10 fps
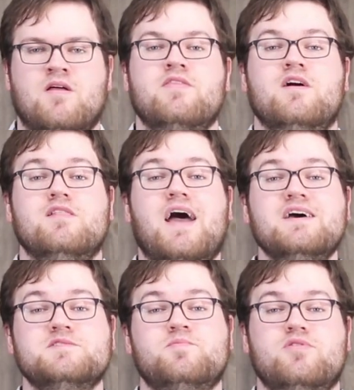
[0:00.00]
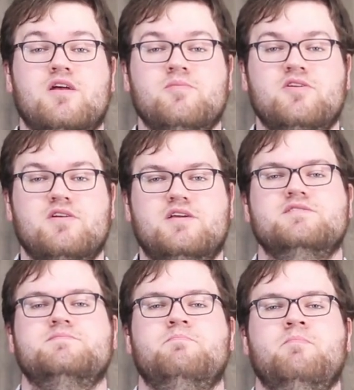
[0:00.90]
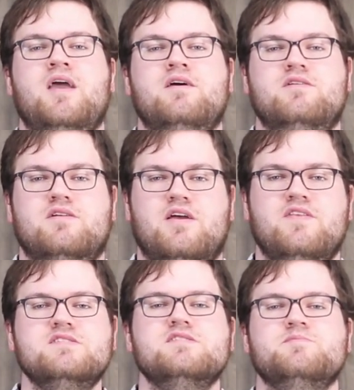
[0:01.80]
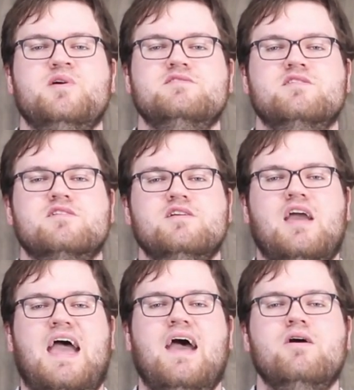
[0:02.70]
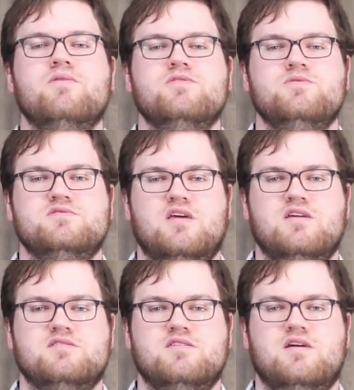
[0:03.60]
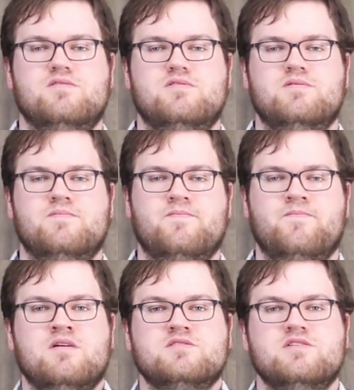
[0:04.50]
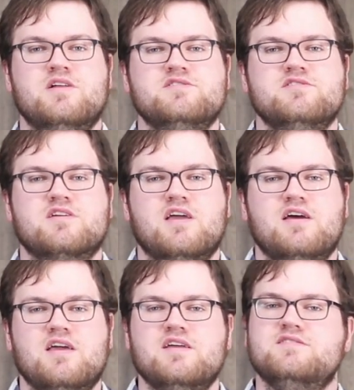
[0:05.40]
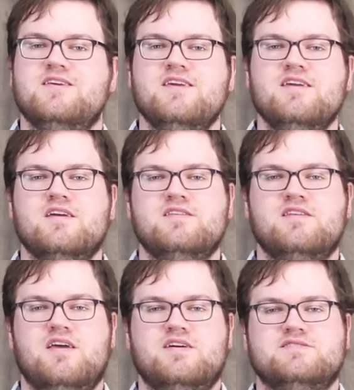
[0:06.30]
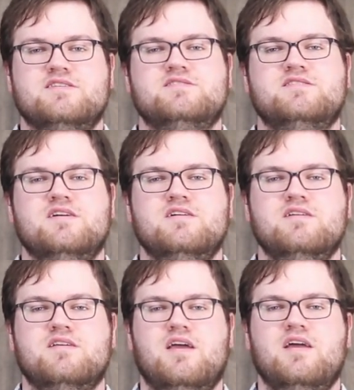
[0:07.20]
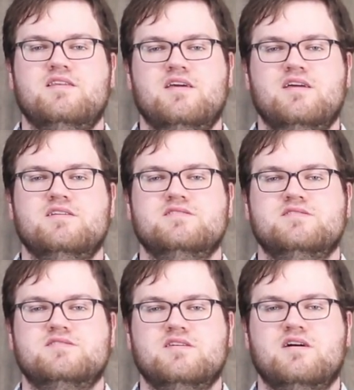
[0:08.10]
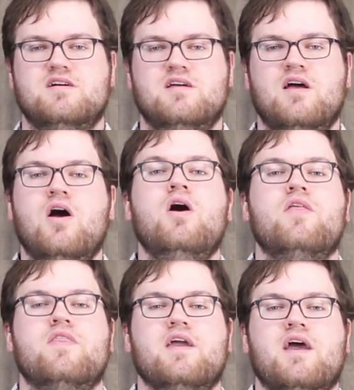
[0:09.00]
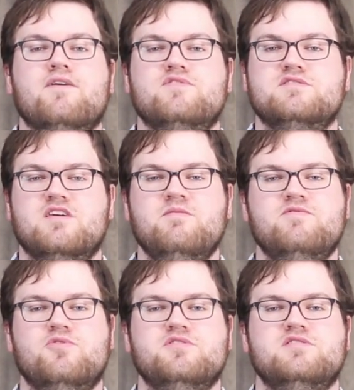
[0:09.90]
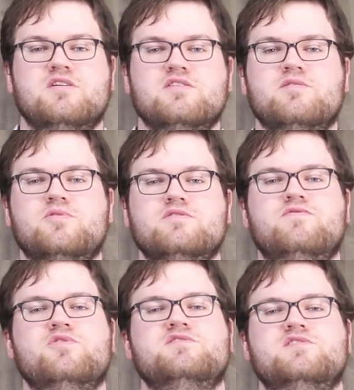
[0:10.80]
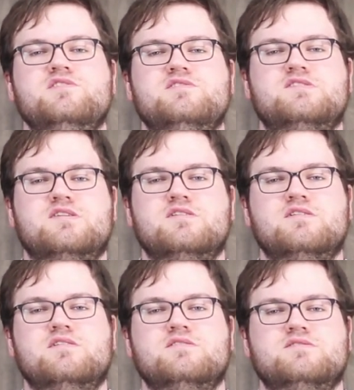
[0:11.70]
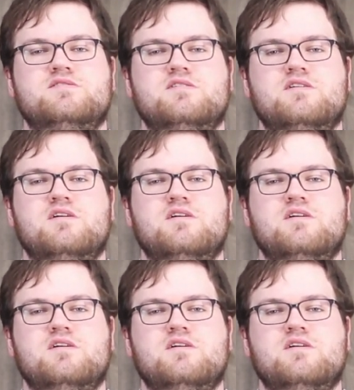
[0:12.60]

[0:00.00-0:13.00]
The last parameter is manner, and this is basically how you say a sound. So let's look at a T and an S, a T and a S. They have the same voicing. They're both voiceless. T, S.